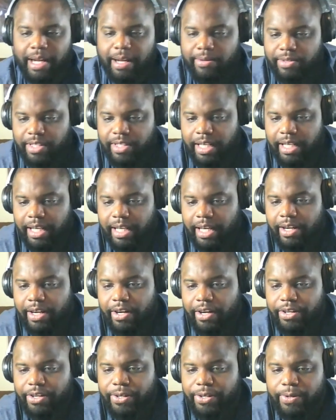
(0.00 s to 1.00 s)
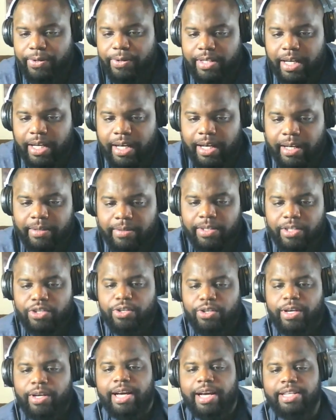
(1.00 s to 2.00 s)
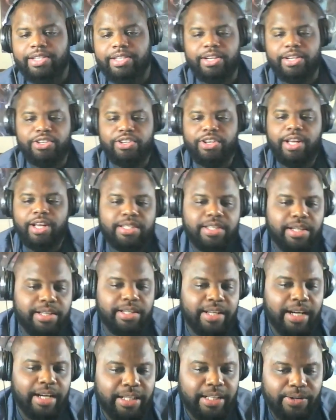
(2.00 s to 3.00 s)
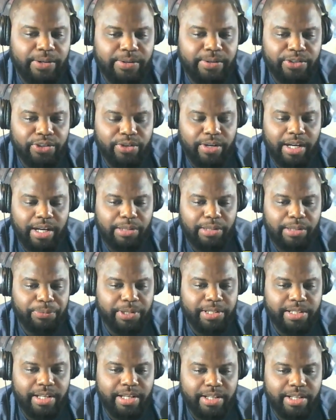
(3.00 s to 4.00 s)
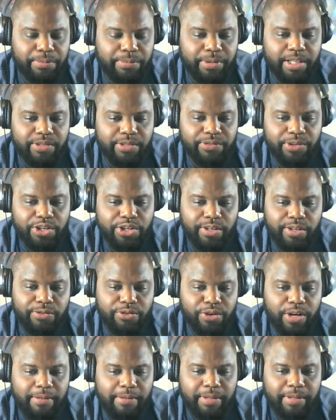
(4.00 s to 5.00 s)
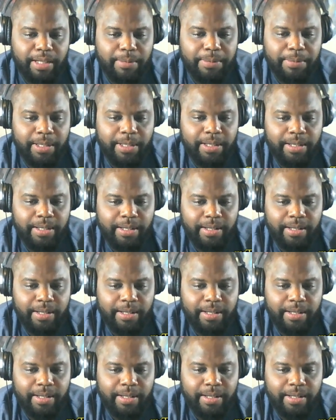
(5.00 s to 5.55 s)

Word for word: but I don't see it in our news. Uh, did you guys get a chance to download and try the PlayStation Plus version of Drive Club?